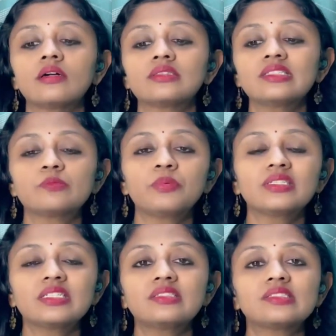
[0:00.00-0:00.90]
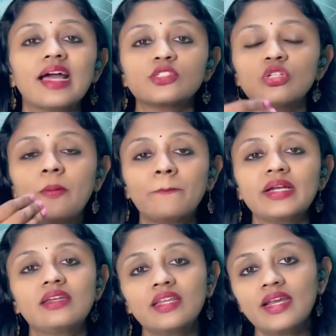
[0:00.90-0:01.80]
this person is actually
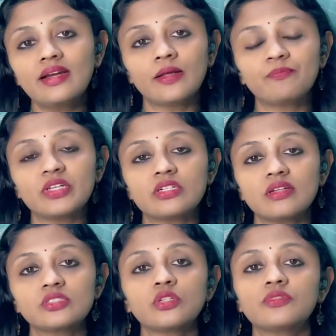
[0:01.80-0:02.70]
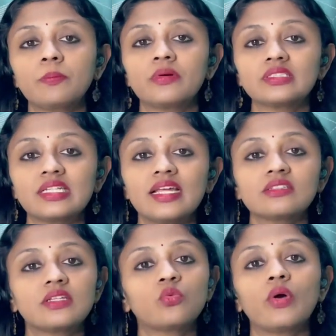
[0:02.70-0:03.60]
betrayed the trust of the person
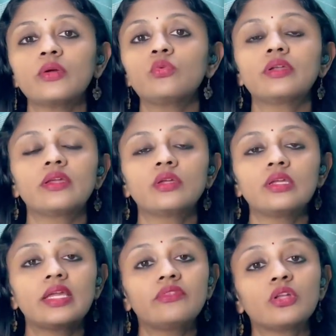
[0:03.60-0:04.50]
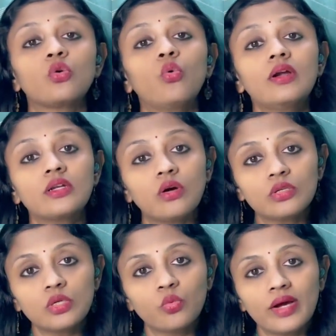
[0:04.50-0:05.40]
X, and why would he even go and
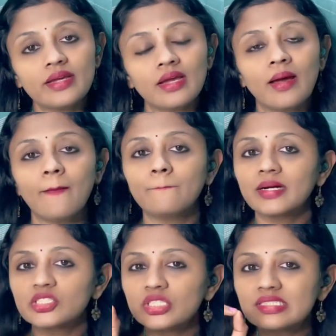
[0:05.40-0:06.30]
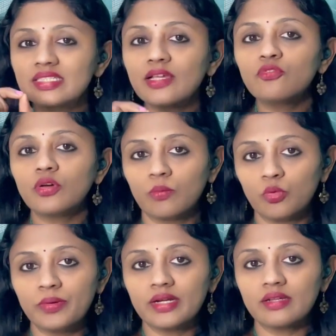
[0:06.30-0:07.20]
talk to Y? But just think for a
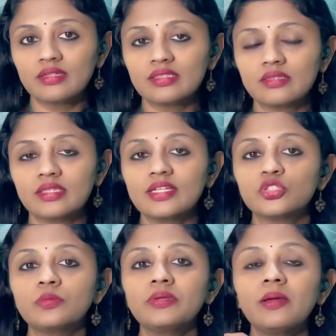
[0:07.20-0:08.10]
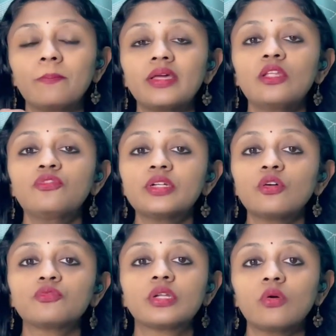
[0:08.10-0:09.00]
moment. There should be a benefit
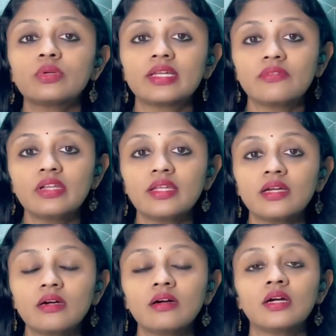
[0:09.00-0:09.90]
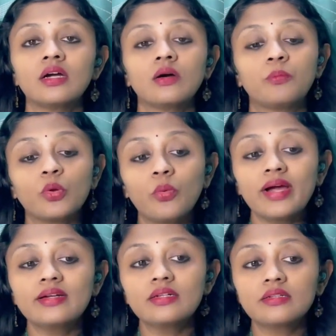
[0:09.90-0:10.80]
of doubt given here,
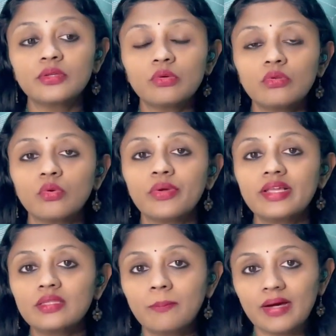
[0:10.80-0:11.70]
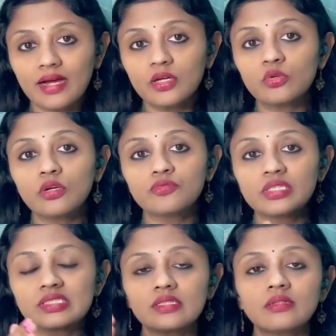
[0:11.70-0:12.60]
provided knowing the background of
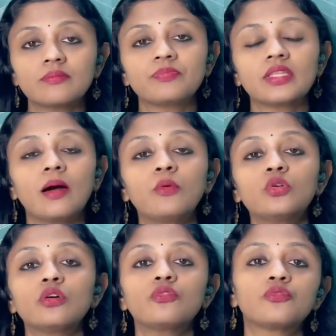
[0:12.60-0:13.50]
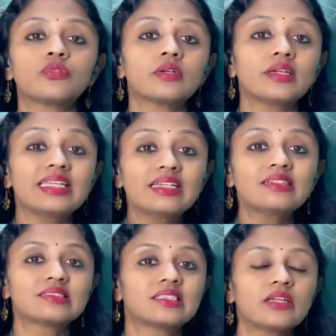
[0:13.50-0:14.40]
this, the amount of
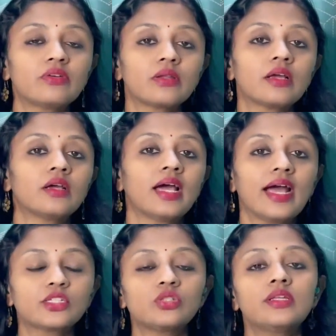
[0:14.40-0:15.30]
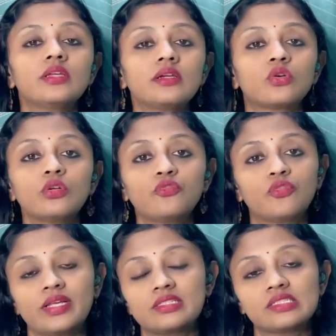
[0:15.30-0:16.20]
years they were actually good
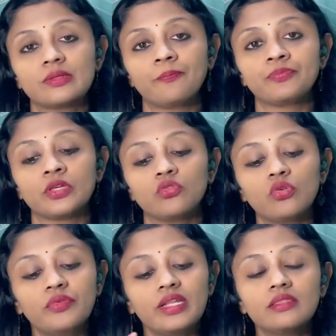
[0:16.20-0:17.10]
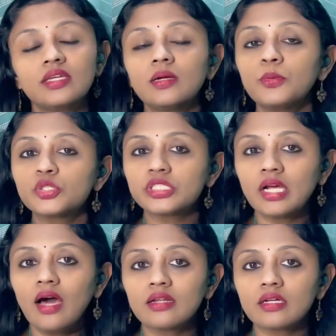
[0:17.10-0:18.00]
friends. So when I think about
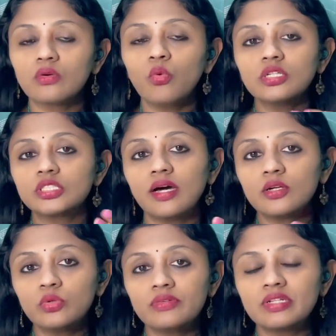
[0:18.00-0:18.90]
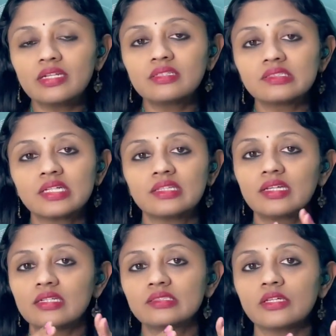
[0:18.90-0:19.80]
shark, what shark would have done is,
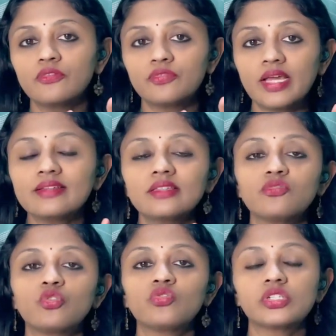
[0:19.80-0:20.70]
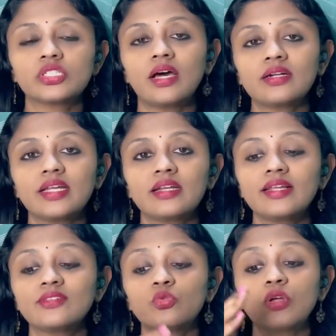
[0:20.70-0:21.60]
that is, if X has used the shark
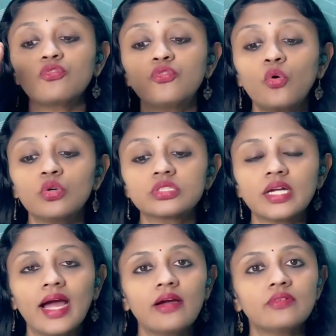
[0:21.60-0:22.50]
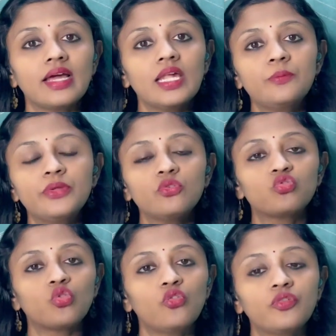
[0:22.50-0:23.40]
techniques, he would have forced, I have helped you
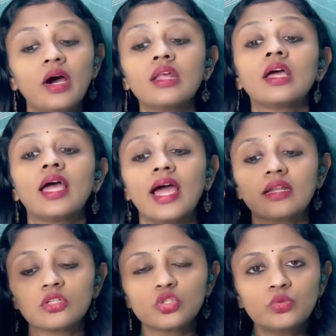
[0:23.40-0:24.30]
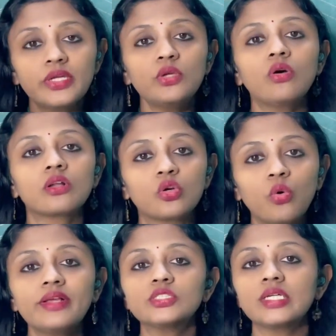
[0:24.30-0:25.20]
so far and today you are
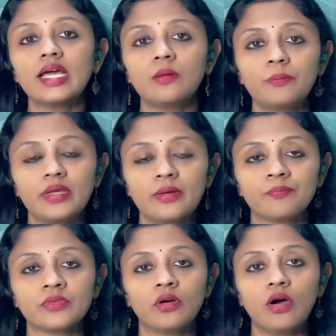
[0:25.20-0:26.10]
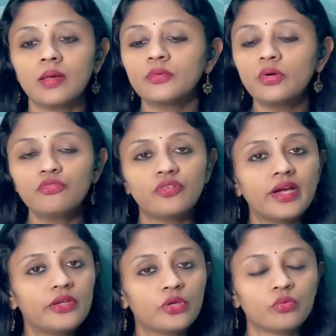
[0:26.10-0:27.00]
going to help me, or I'm going to
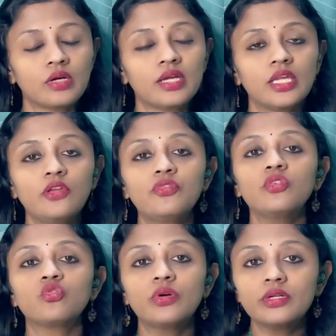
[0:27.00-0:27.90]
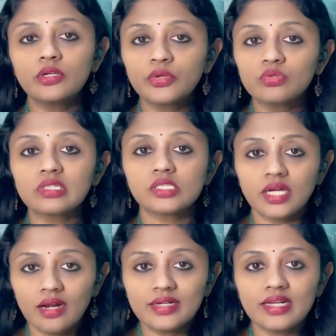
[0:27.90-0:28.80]
fire you. If he is going to use a
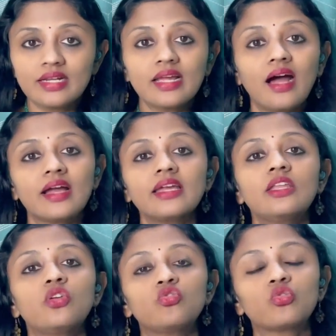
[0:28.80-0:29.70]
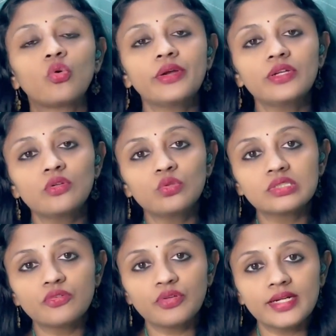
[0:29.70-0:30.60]
shark technique, again he is going to lose
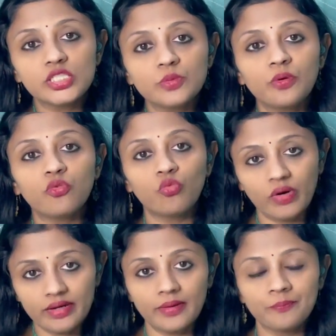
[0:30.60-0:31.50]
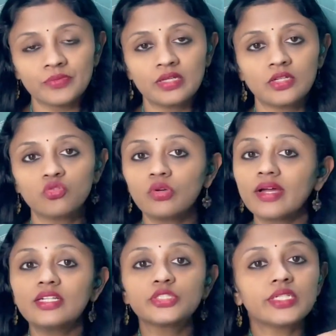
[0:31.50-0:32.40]
the friendship of Y. So
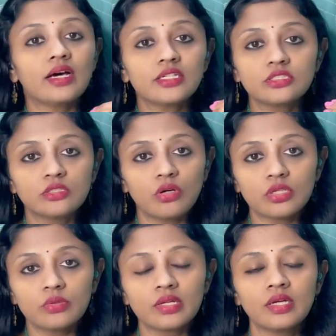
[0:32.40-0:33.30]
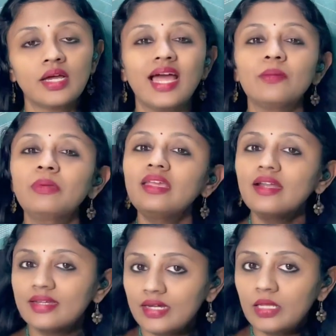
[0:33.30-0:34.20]
again, shark is not good. And
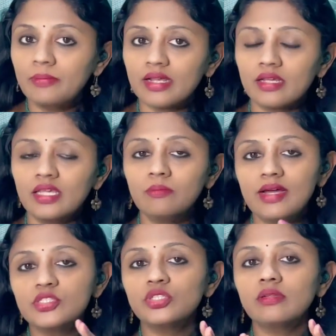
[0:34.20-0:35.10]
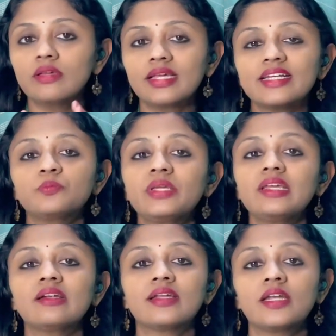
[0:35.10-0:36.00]
being a teddy bear, imagine X
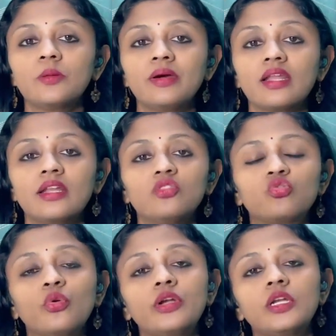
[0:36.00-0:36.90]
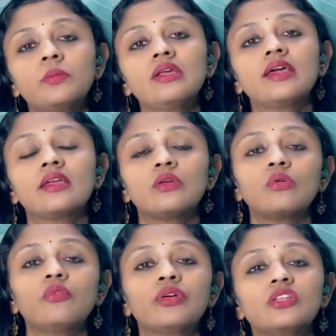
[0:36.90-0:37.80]
being a teddy bear and he's going to be like,
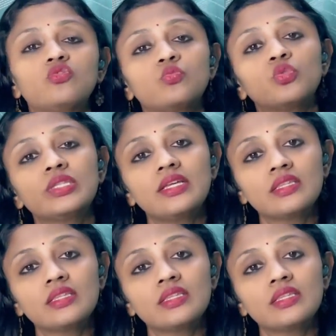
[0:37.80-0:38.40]
very smoothing